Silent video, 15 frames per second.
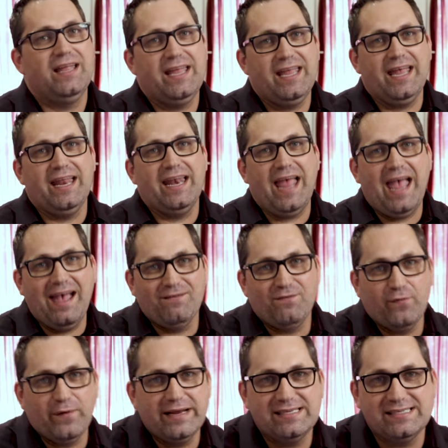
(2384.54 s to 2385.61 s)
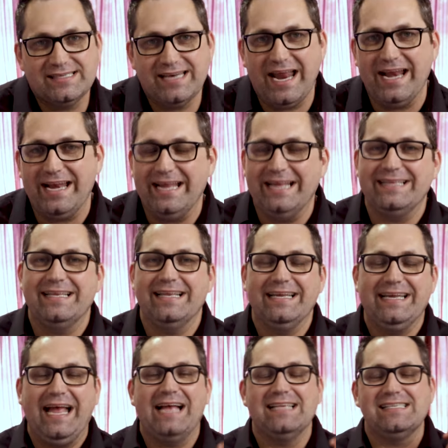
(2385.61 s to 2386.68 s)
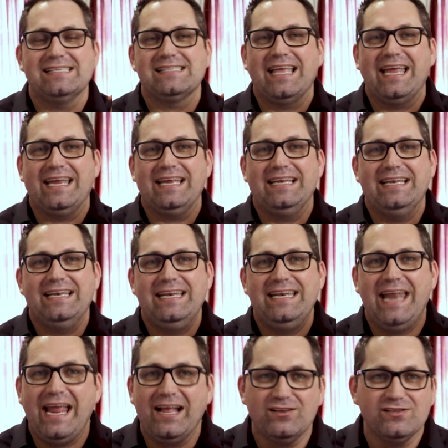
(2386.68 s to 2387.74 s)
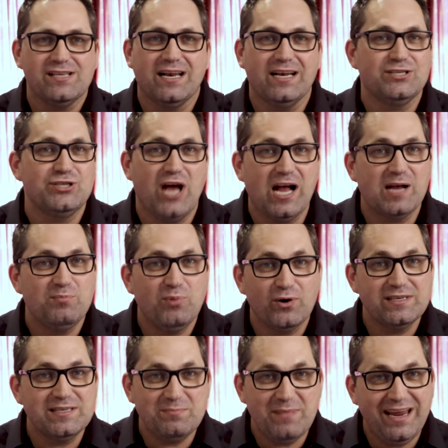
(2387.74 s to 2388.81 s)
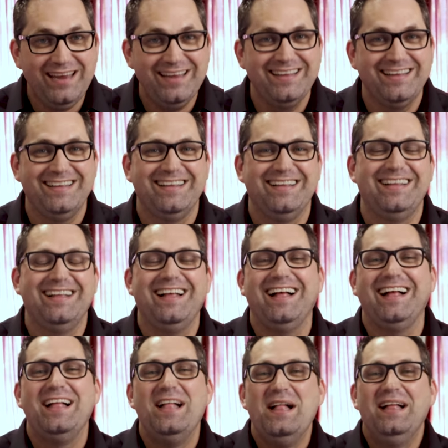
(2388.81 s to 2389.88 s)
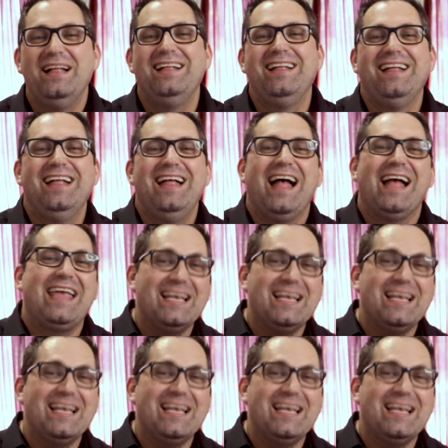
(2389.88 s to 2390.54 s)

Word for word: in every state. It, guys, it's like nails on a chalkboard to me. I